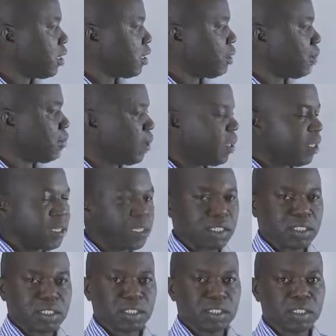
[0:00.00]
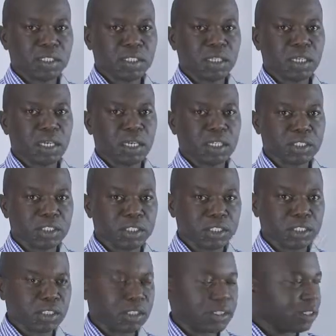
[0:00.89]
they may get
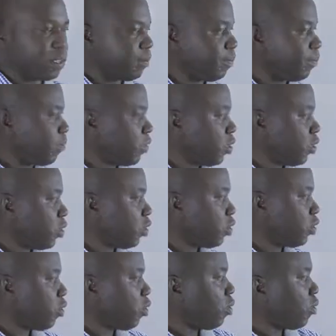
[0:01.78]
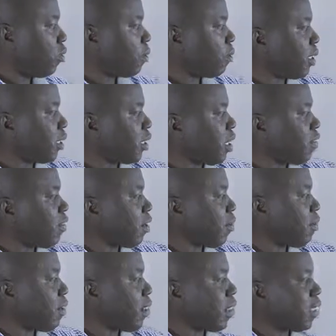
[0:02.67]
extinct. So we must have
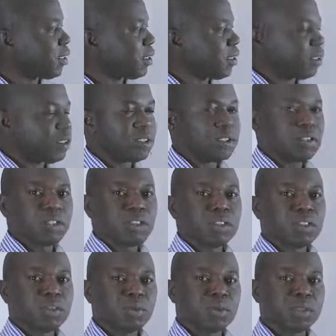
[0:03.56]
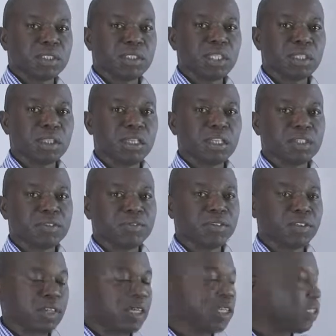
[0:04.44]
a balance. We say that
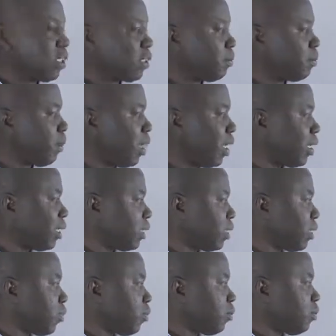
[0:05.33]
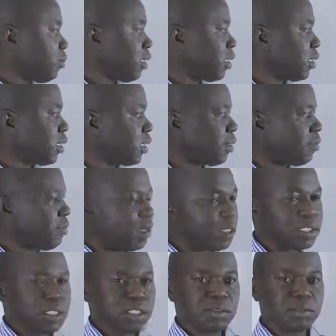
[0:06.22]
for that balance to be
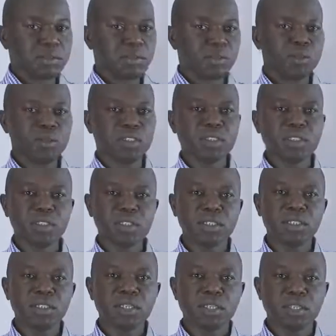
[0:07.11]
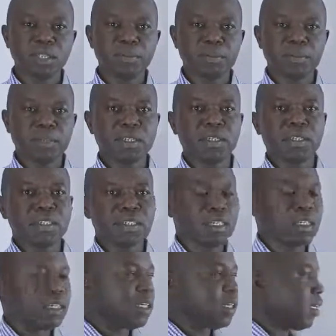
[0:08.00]
established between the
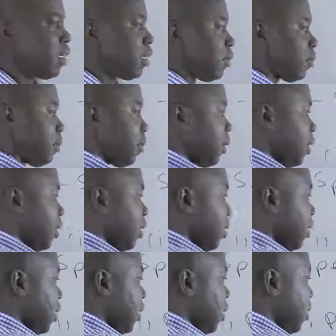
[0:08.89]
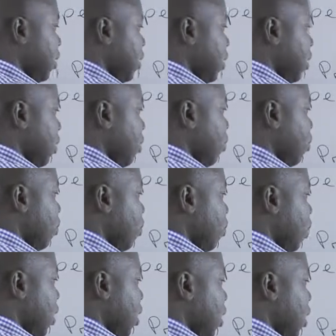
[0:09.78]
predator and prey,
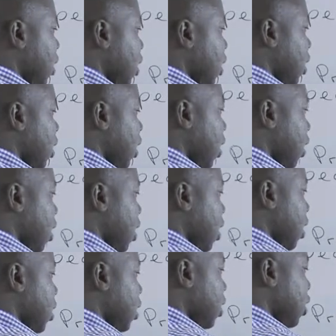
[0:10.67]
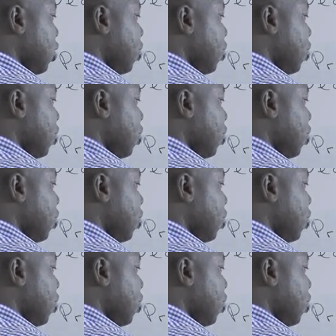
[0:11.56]
they